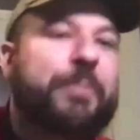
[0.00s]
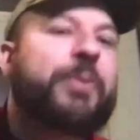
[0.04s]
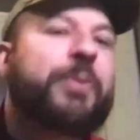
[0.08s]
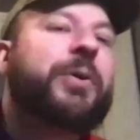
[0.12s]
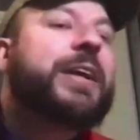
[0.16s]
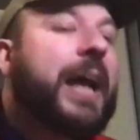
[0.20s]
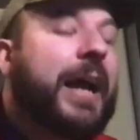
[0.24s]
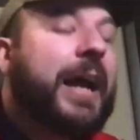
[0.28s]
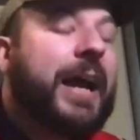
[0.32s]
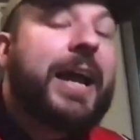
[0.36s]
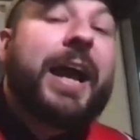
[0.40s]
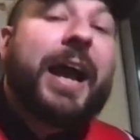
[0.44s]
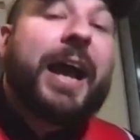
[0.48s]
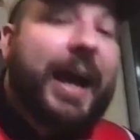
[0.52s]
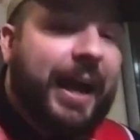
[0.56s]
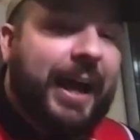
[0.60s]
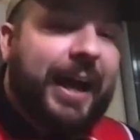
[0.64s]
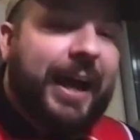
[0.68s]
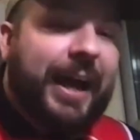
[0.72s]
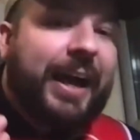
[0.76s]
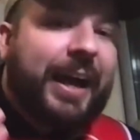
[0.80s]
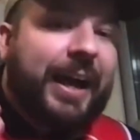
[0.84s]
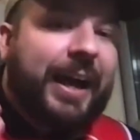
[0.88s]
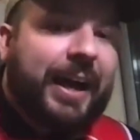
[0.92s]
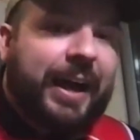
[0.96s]
But yeah,
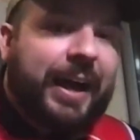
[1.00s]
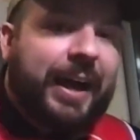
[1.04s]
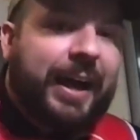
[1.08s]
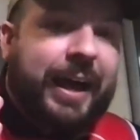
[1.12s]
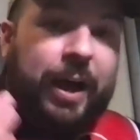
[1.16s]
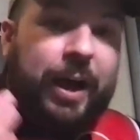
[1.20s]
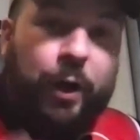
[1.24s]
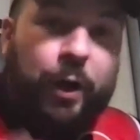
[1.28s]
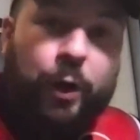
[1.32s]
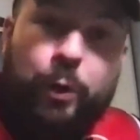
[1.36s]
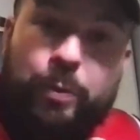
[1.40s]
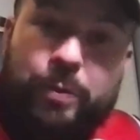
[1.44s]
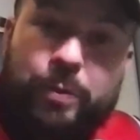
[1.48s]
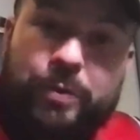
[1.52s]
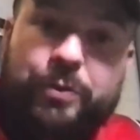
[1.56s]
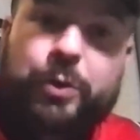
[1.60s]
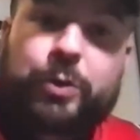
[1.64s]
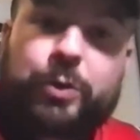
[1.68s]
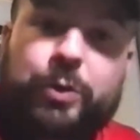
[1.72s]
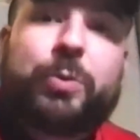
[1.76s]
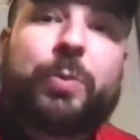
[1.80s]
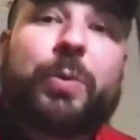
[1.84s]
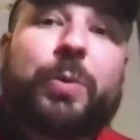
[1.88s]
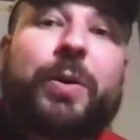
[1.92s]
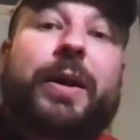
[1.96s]
I hope we've
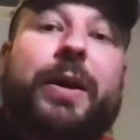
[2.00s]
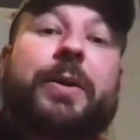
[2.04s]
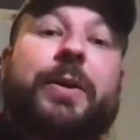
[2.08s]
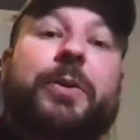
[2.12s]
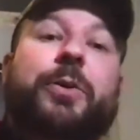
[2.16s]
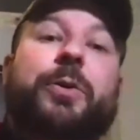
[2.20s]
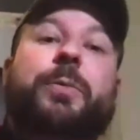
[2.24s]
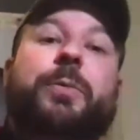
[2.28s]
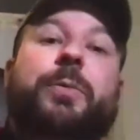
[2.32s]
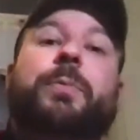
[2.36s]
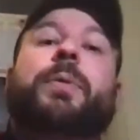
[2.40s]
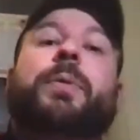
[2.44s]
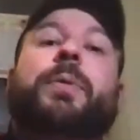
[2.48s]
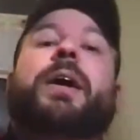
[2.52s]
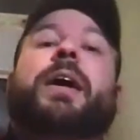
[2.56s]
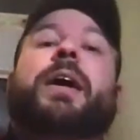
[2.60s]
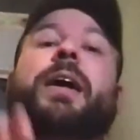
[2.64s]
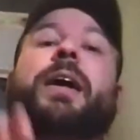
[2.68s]
got someone lined up